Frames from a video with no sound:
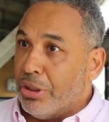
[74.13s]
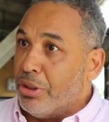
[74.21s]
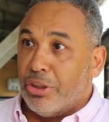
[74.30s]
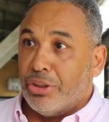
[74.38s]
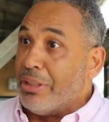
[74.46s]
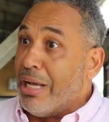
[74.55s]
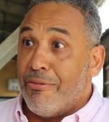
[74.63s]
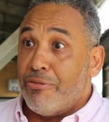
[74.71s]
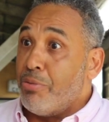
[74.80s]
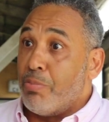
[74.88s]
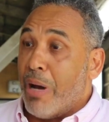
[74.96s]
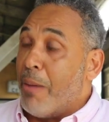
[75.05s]
It doesn't have
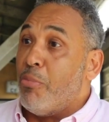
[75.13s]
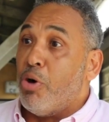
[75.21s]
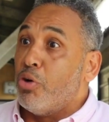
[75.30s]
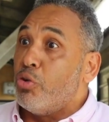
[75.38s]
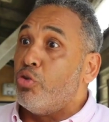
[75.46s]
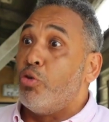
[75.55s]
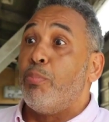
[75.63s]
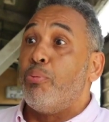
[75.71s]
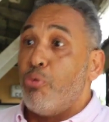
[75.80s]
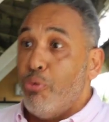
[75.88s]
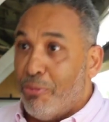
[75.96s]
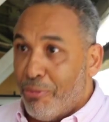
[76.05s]
to amount to
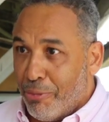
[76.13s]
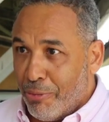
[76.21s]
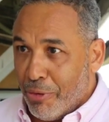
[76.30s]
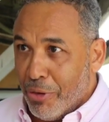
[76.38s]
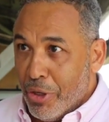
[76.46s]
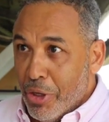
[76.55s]
proof.